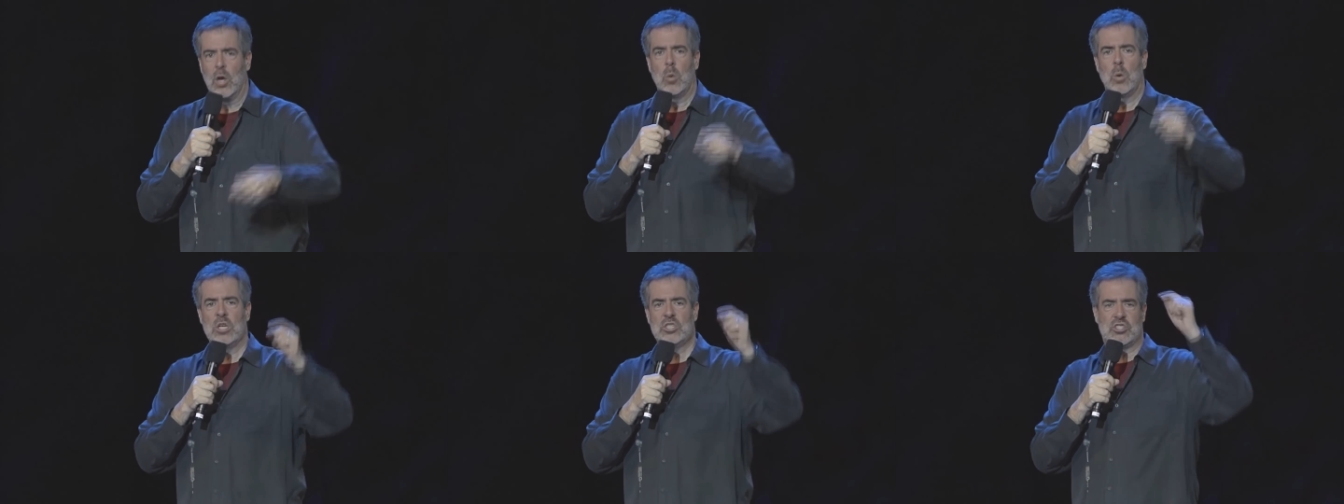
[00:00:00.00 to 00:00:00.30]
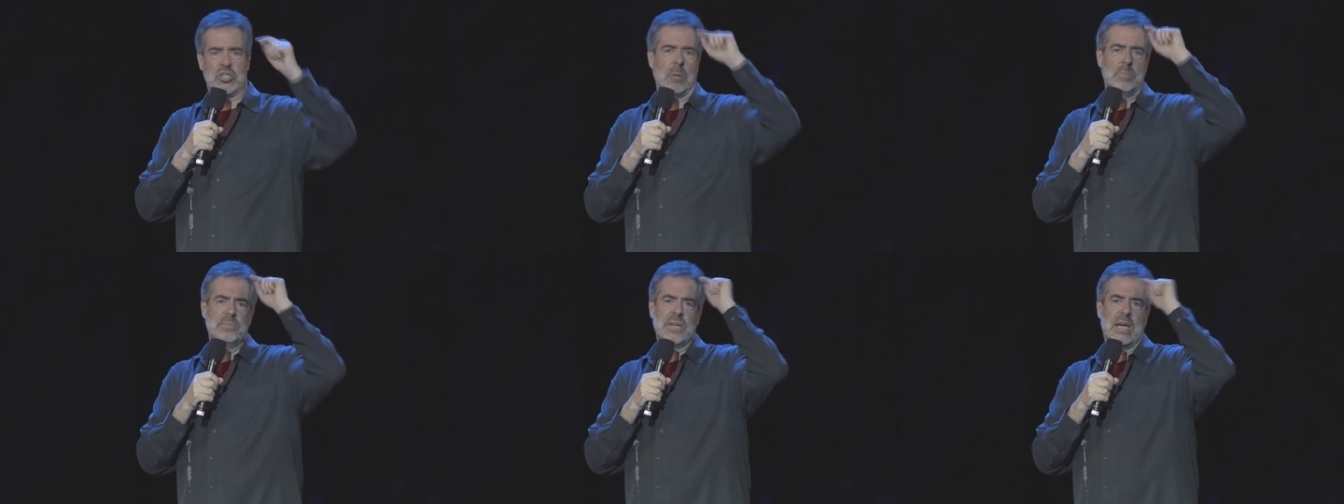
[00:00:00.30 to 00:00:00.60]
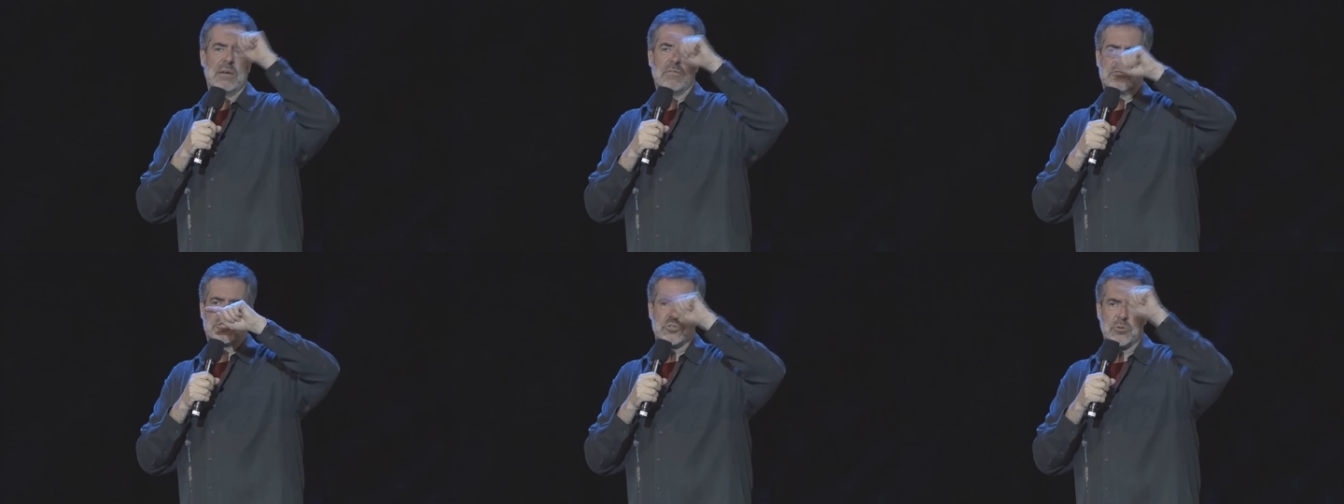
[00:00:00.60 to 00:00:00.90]
We jumped
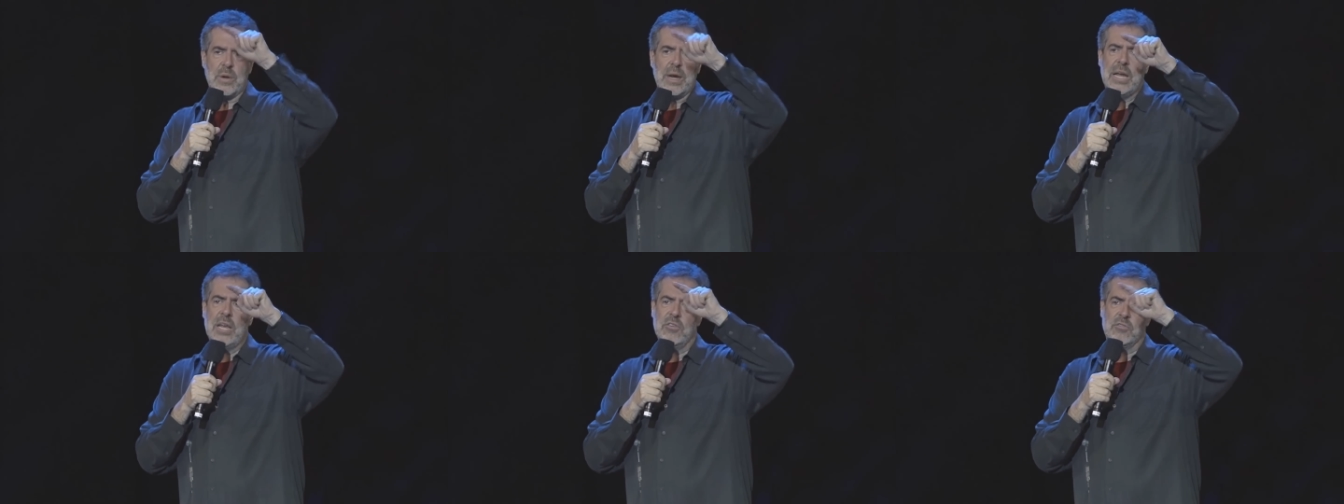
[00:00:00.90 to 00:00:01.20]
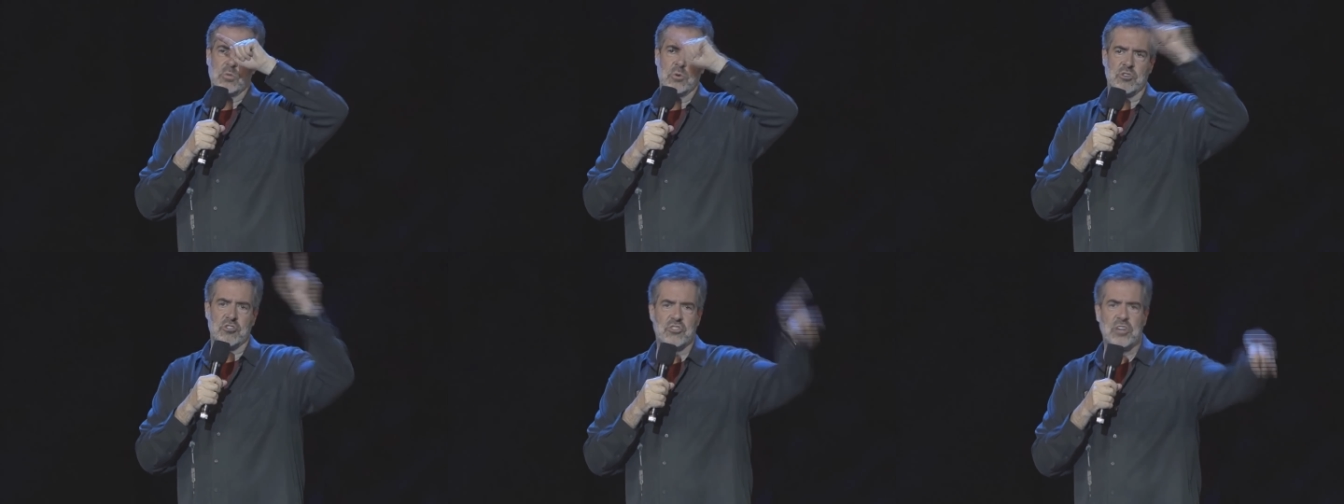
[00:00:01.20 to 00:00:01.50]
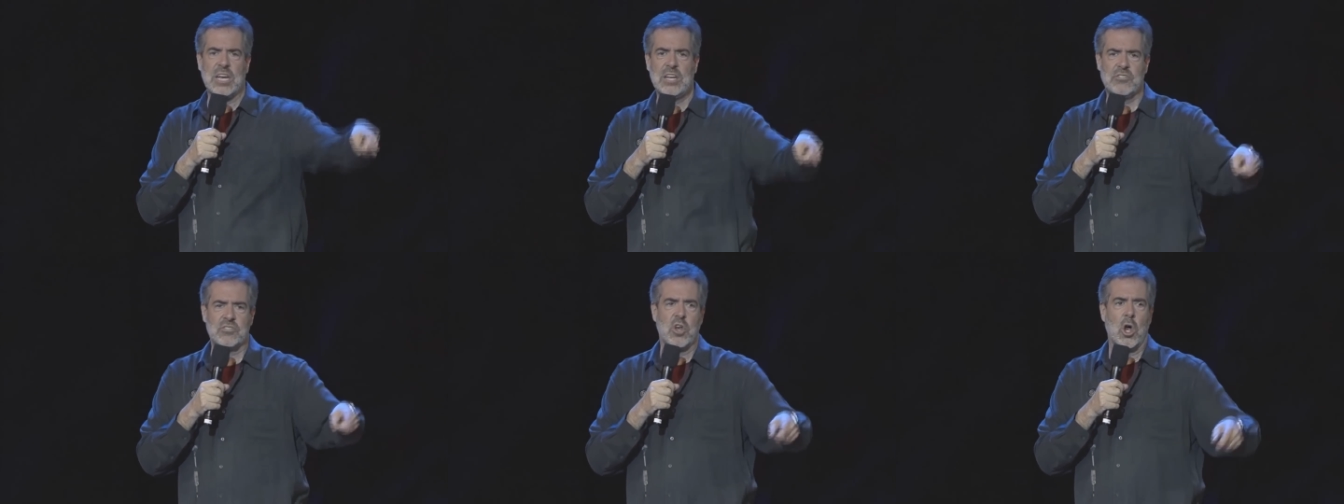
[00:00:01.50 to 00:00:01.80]
out of trees with
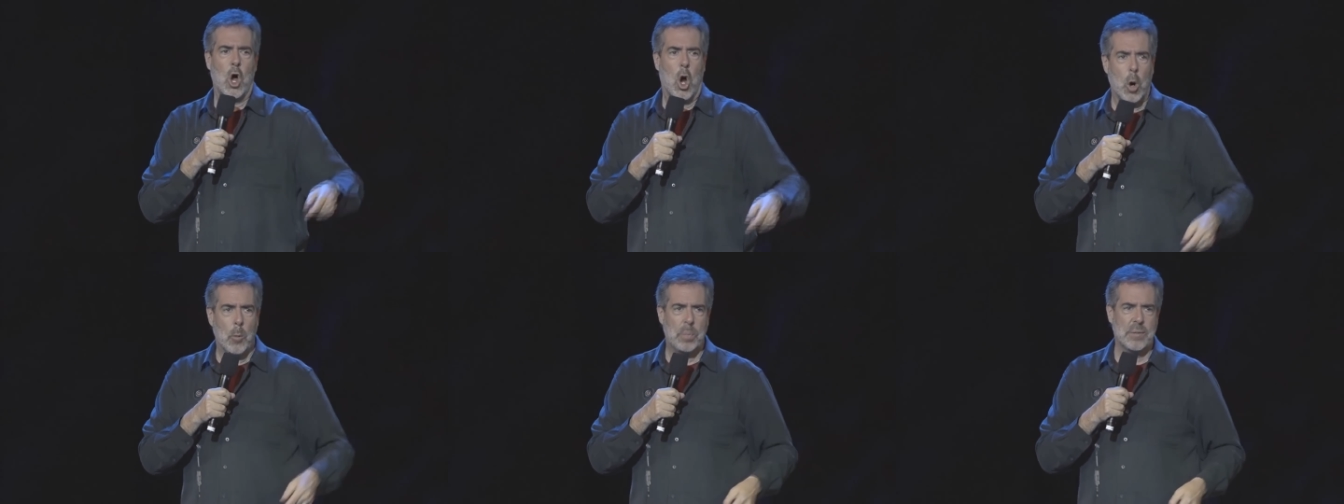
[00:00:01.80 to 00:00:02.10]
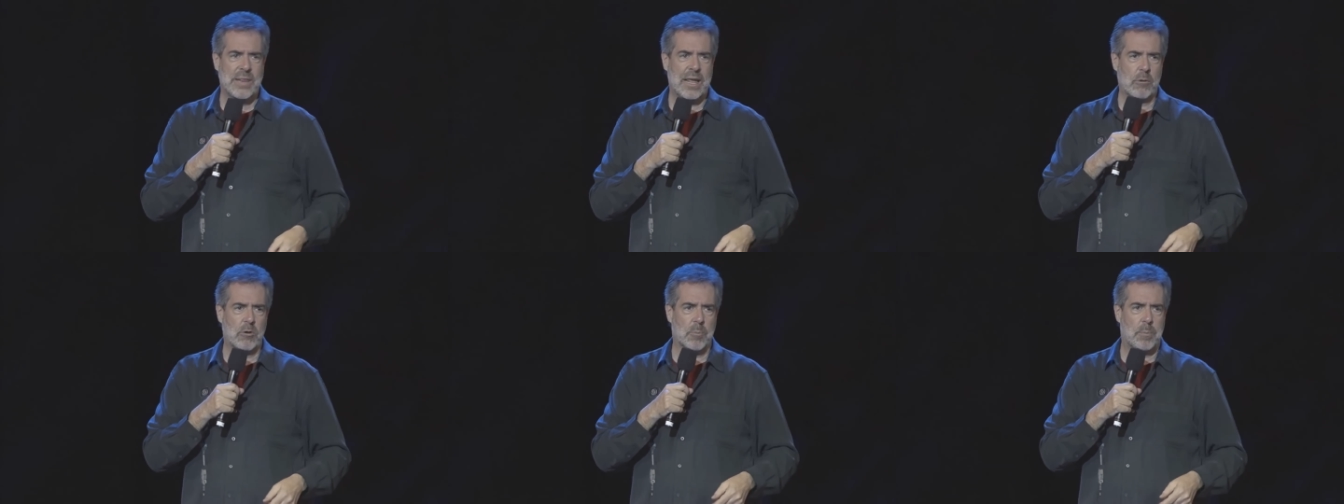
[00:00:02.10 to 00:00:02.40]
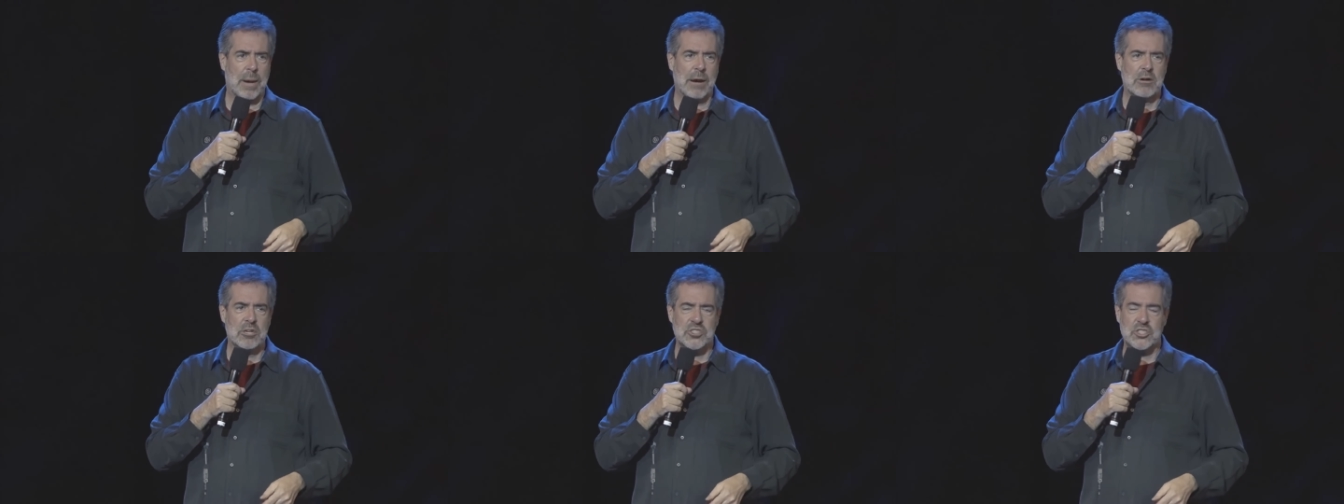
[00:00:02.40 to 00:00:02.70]
sheets, hoping they were
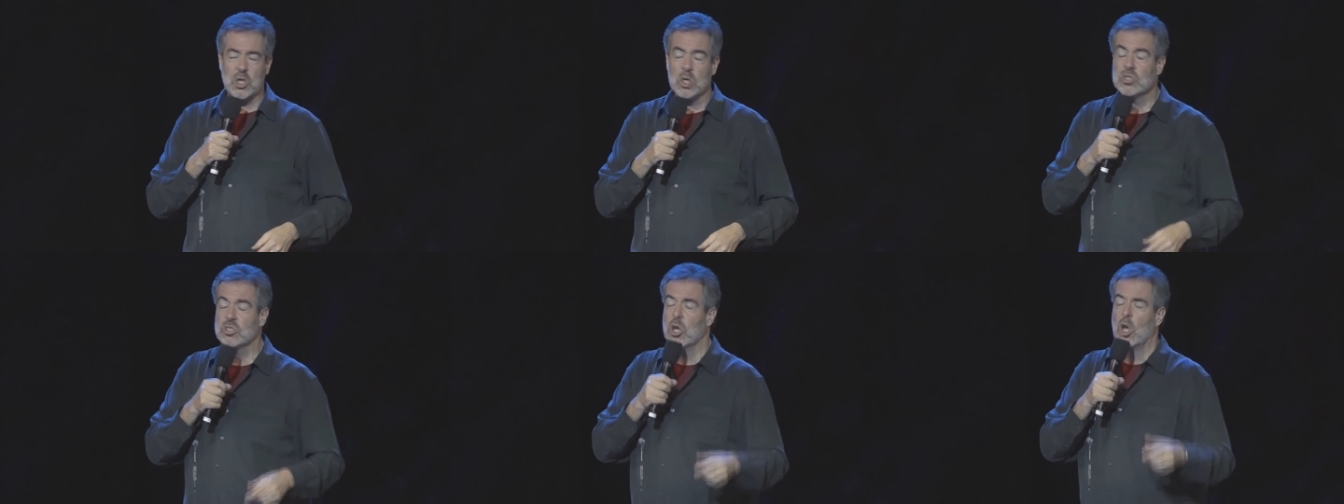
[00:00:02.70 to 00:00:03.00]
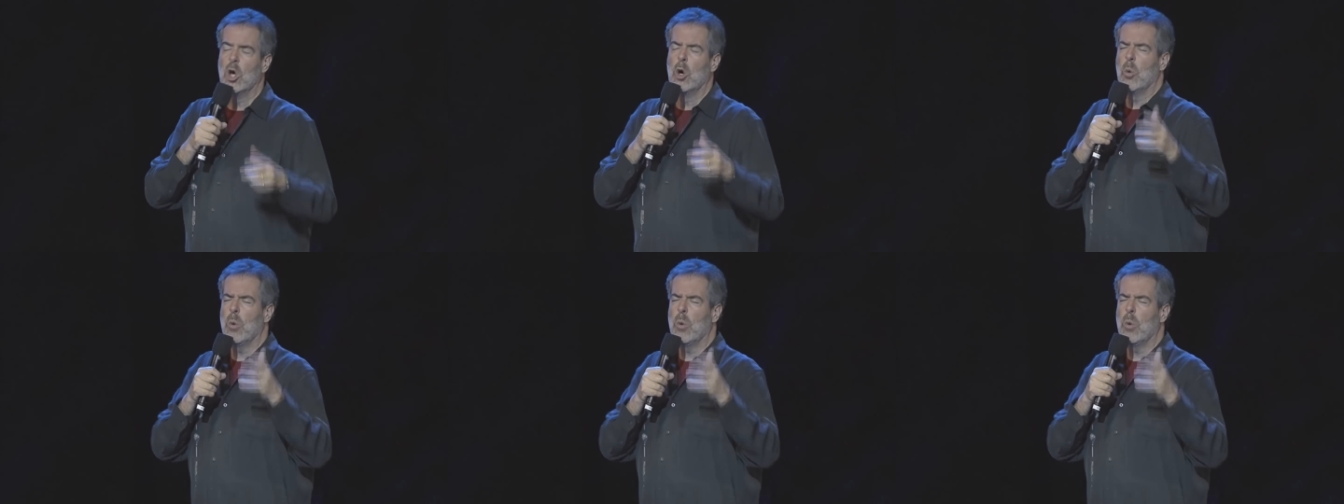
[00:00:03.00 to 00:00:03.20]
parachutes.